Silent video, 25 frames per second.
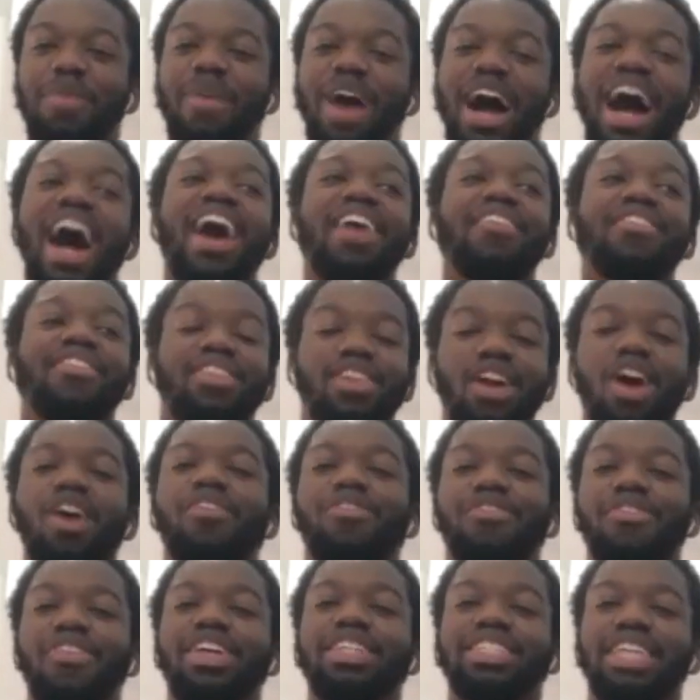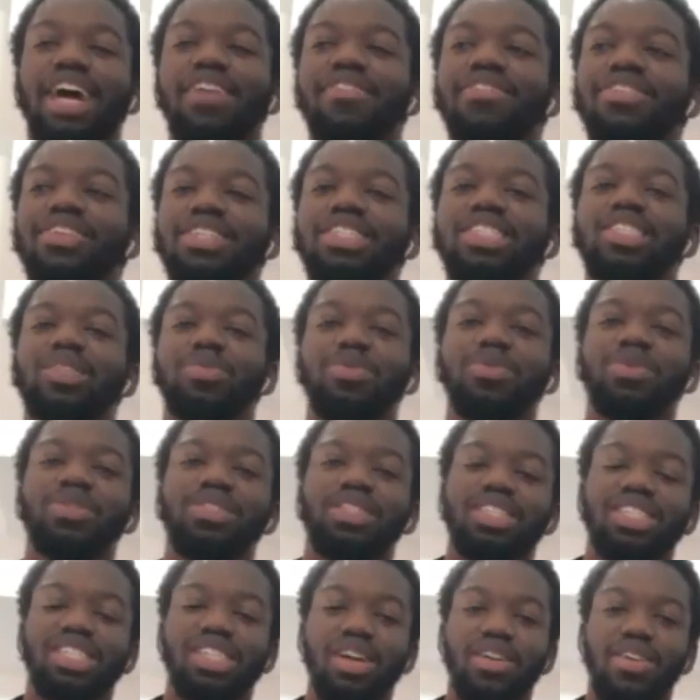But I have a lot of friends. I have a good support
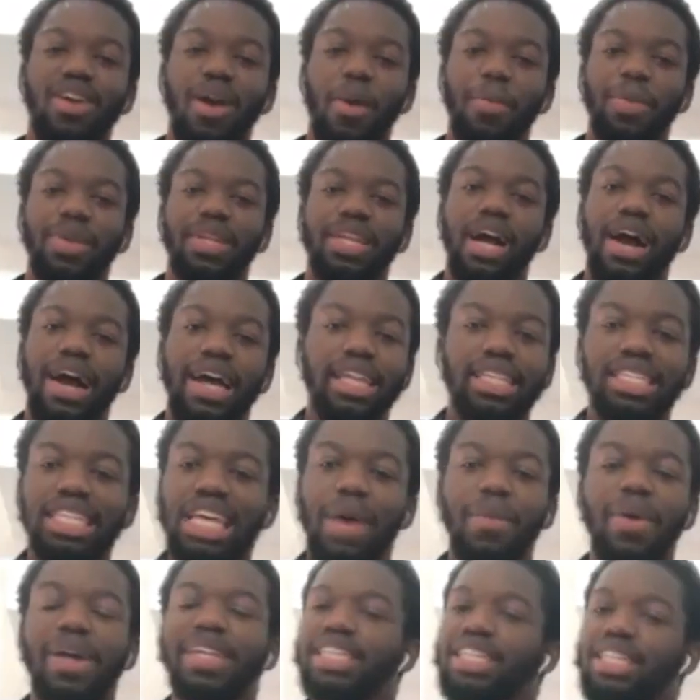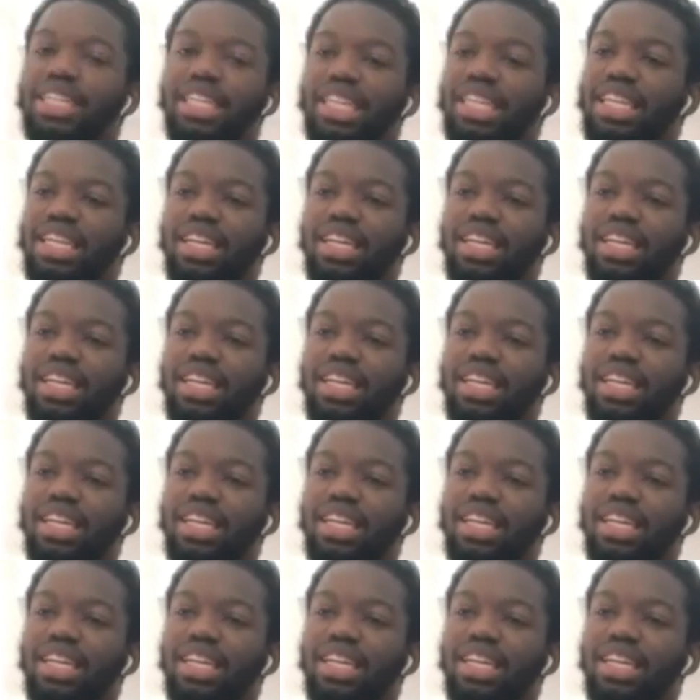system around me now. At the time, I didn't.